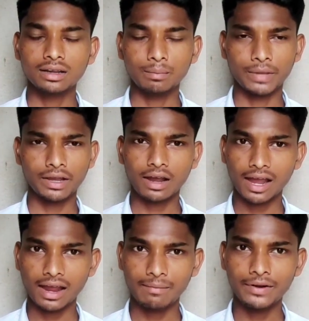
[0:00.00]
make a
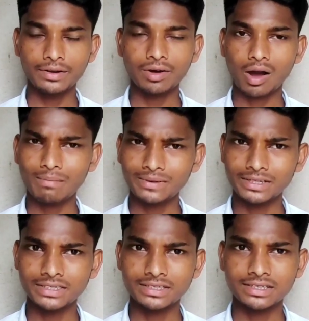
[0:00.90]
habit of
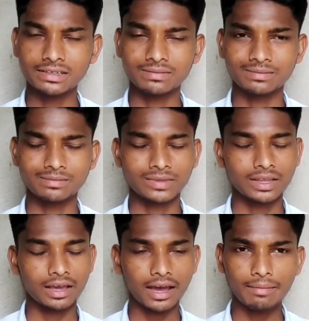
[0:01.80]
listening
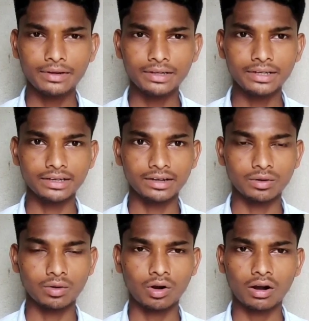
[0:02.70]
every day,
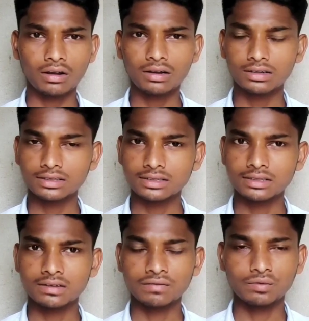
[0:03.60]
not
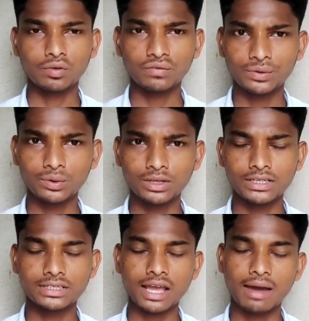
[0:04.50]
for few
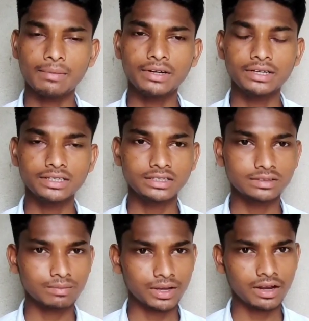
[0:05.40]
days. Every day,
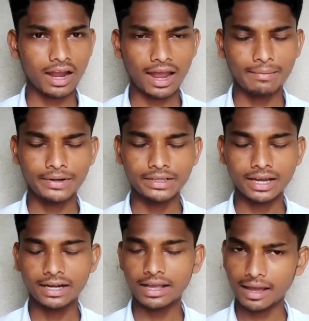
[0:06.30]
just make a habit
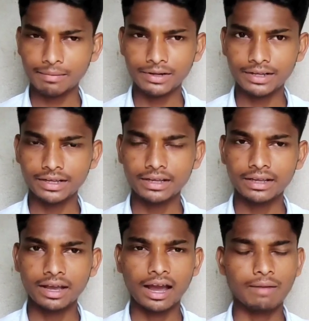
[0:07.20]
that every day
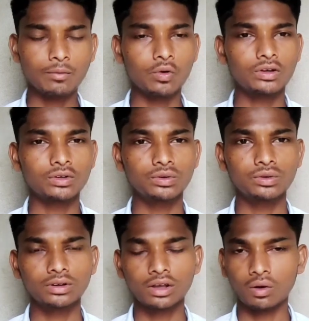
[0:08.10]
I'm going
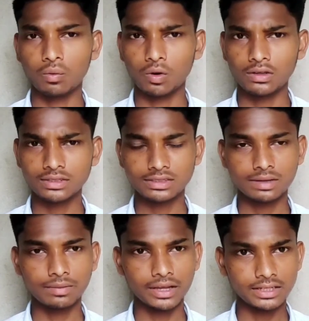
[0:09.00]
to watch
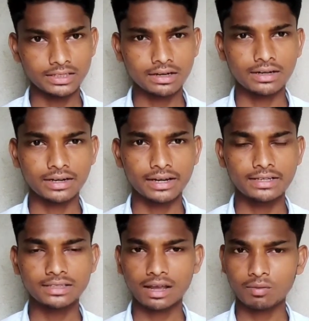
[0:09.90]
some English
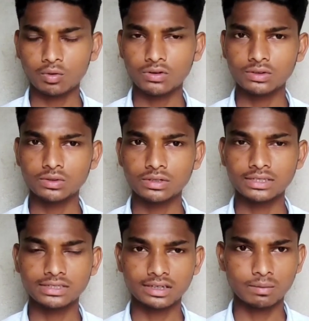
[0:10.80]
contents, I'm going to
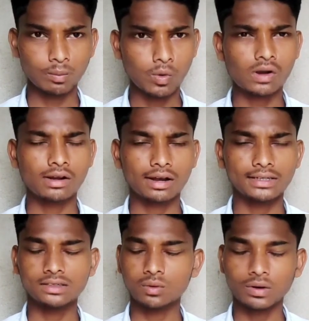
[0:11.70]
listen
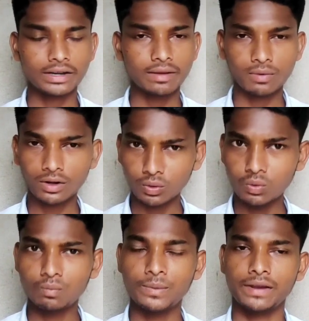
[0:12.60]
podcast, whatever
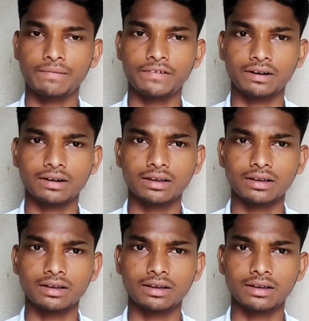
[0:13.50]
you prefer.